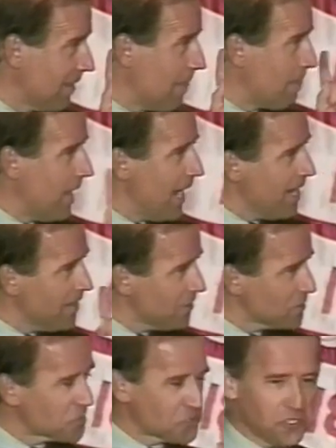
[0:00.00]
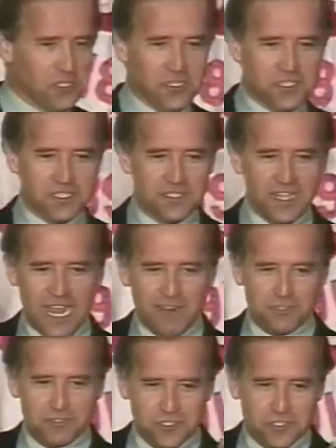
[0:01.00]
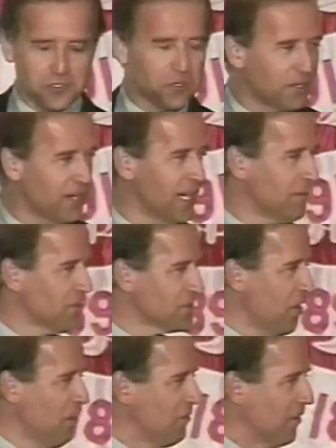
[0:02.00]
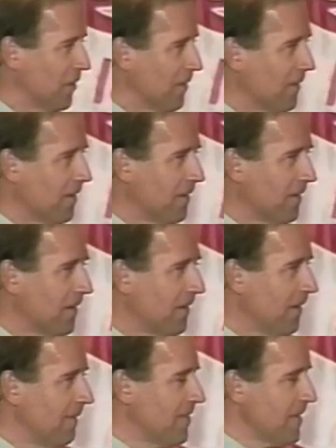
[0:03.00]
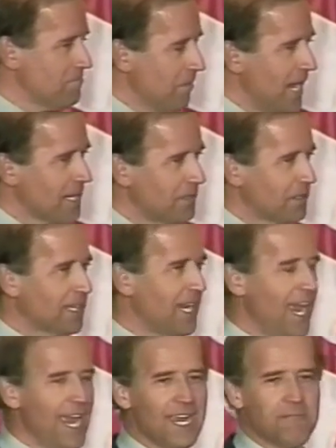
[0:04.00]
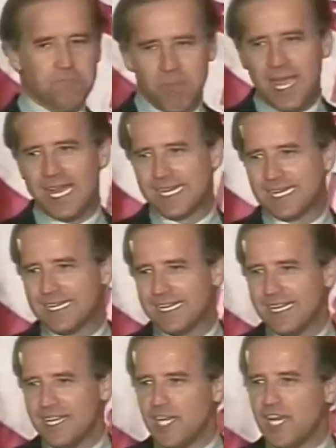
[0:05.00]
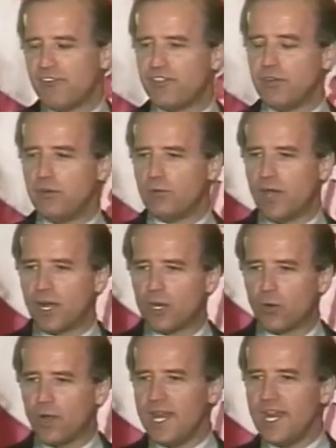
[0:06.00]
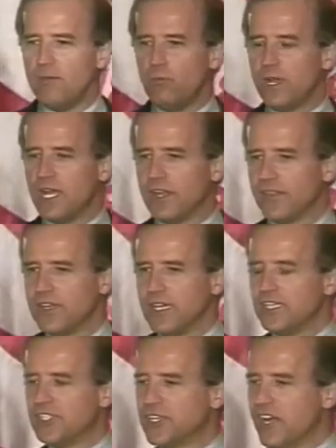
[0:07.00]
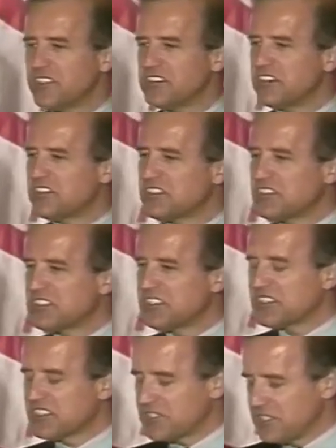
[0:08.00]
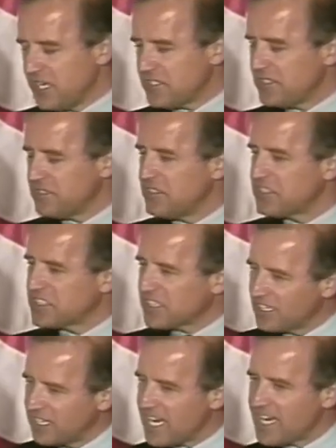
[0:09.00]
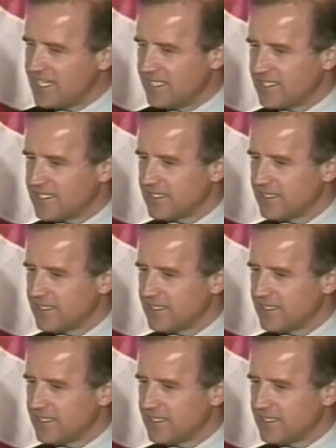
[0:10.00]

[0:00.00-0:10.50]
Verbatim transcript: They understood after the Souter hearing was over that Michael K. meant if you agreed with Justice, Justice Scalia's